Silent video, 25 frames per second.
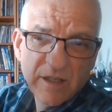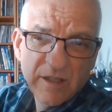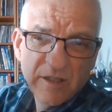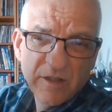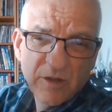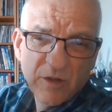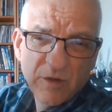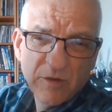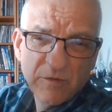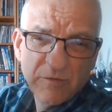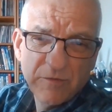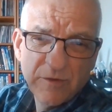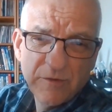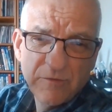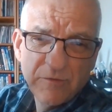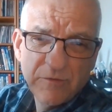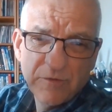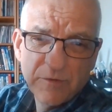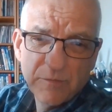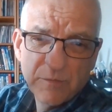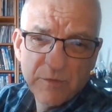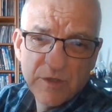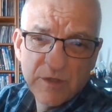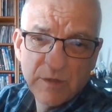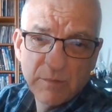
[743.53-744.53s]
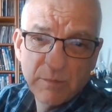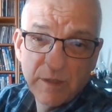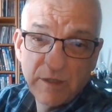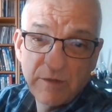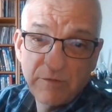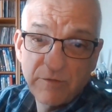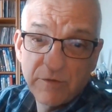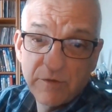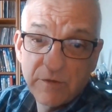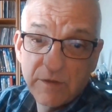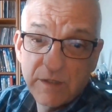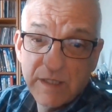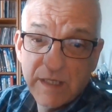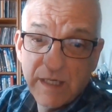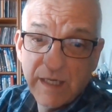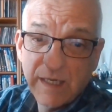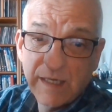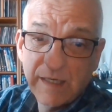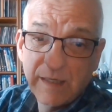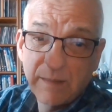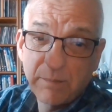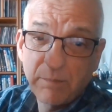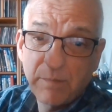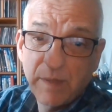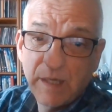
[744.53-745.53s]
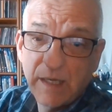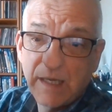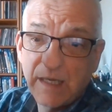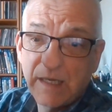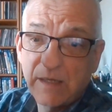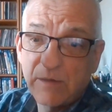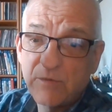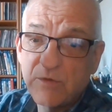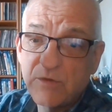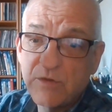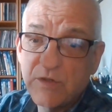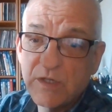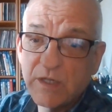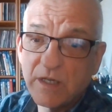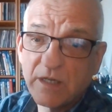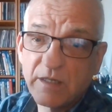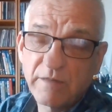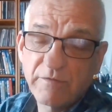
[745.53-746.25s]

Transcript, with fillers: an offer from somebody for ten pounds,